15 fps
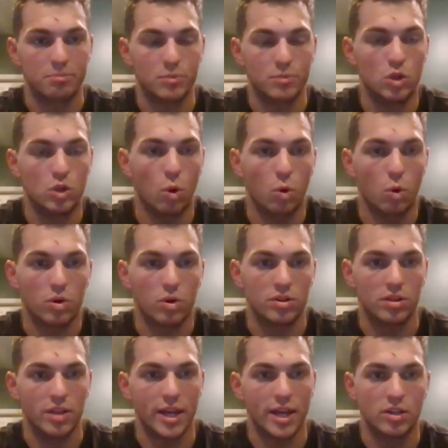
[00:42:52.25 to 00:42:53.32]
core or
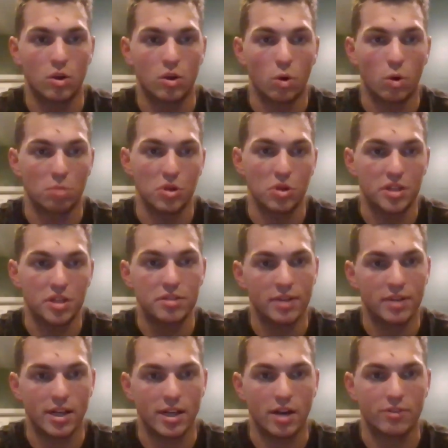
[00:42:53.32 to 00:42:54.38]
lead core bullet right
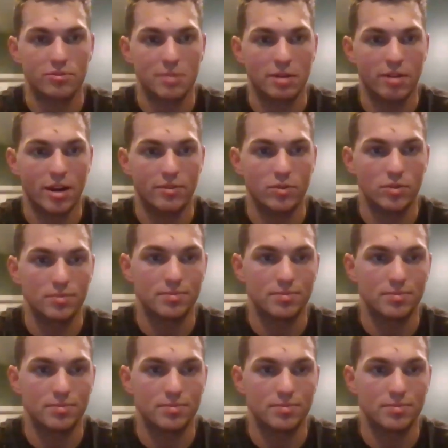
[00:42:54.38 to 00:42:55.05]
now for my rifle.